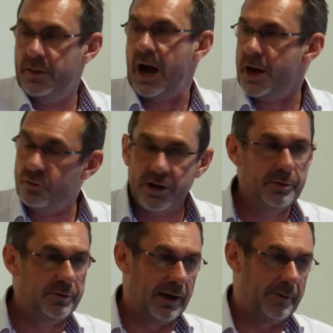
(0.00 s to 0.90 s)
I agree
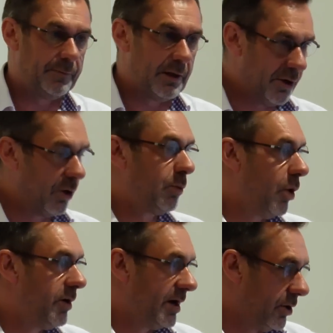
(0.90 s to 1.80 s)
with that. The only
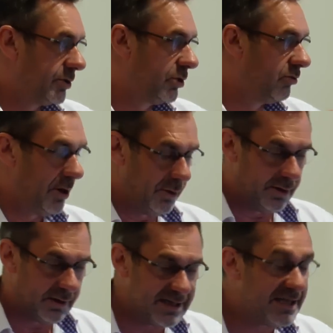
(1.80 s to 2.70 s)
word I don't agree
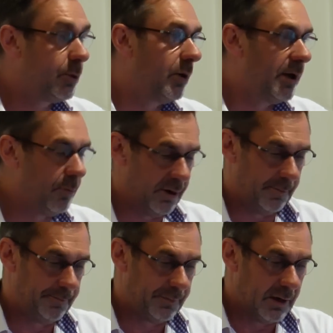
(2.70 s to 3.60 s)
with is
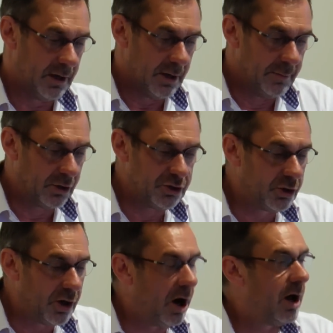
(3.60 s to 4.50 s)
equilibrium, because you
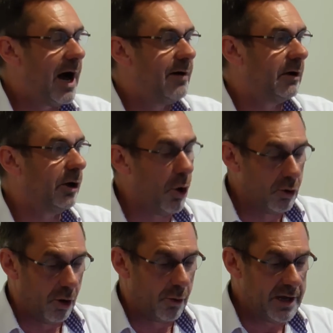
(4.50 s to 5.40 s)
can't have a low
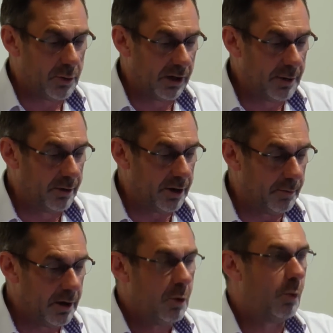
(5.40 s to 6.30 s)
growth
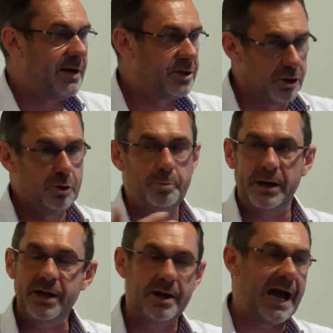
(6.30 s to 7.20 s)
equilibrium when 2
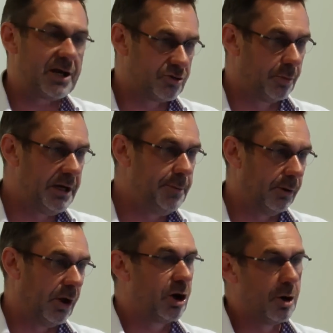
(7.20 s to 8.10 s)
billion extra
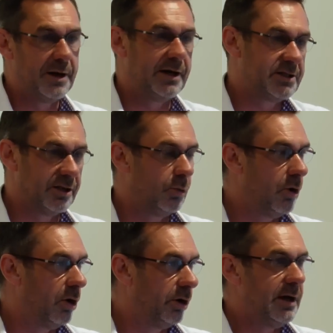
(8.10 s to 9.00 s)
people are coming into the
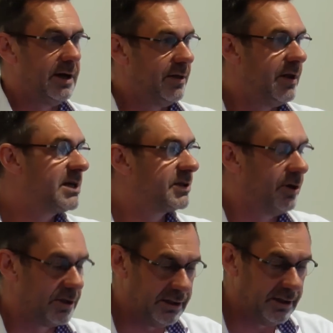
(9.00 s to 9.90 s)
world in the next
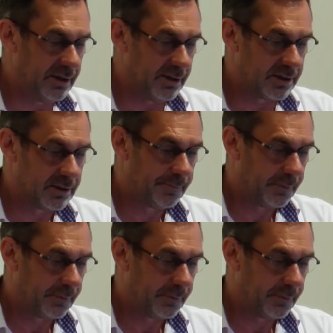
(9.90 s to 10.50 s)
30 years.